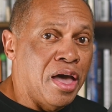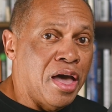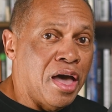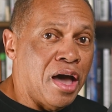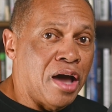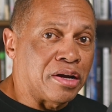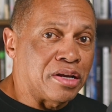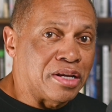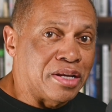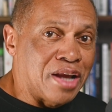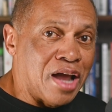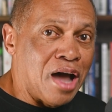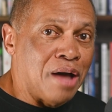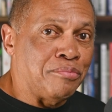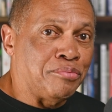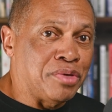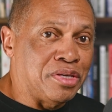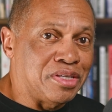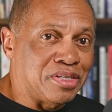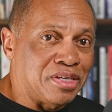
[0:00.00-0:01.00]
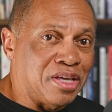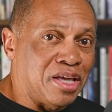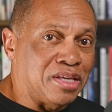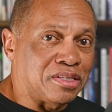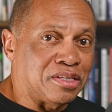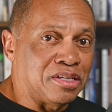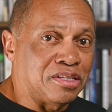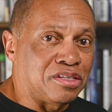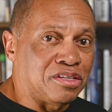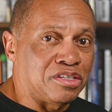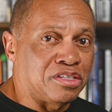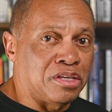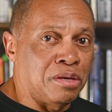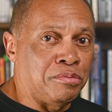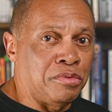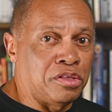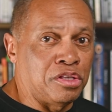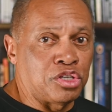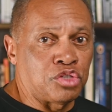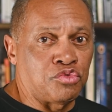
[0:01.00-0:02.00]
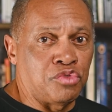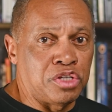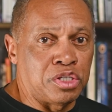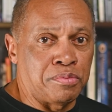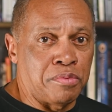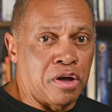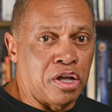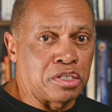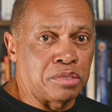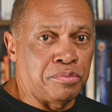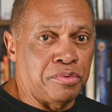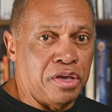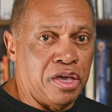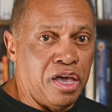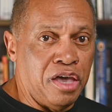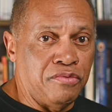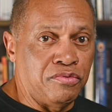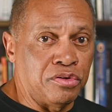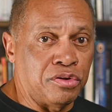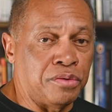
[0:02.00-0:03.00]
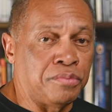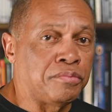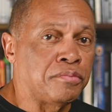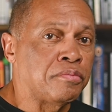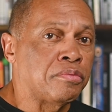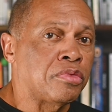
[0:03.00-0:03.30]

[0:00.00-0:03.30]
how to not be sent into stimulus response behavior.